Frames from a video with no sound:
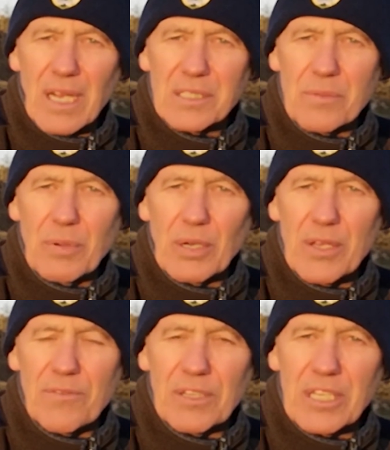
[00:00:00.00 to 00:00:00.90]
as a
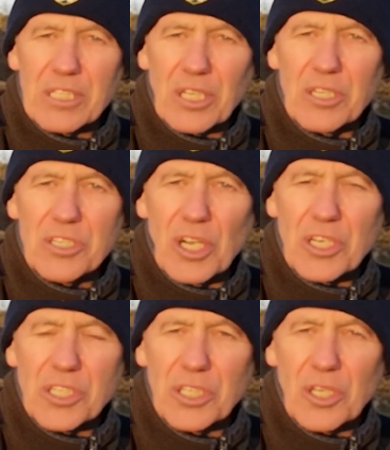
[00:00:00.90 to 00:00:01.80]
belief in this
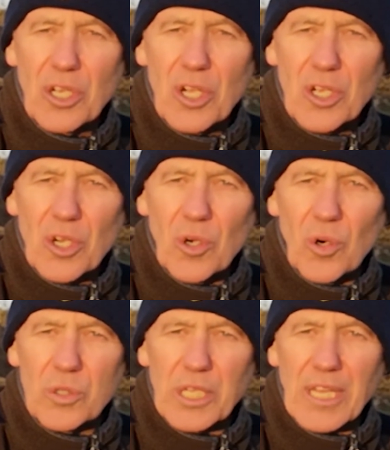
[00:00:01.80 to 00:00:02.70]
conjunction
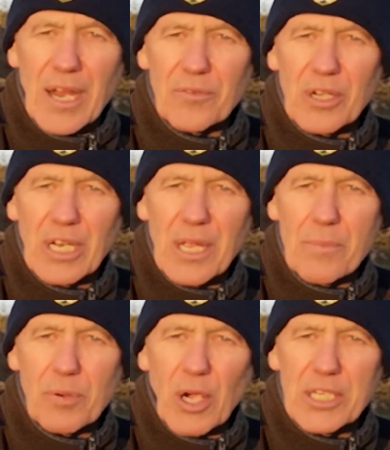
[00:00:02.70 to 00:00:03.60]
causing that really
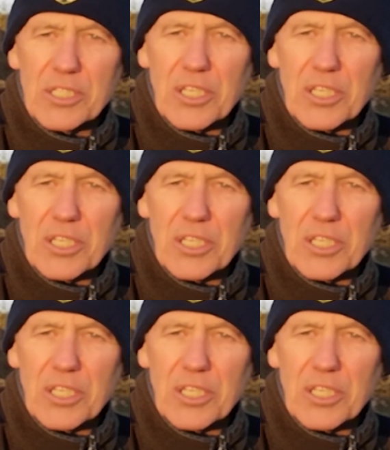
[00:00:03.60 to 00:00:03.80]
bright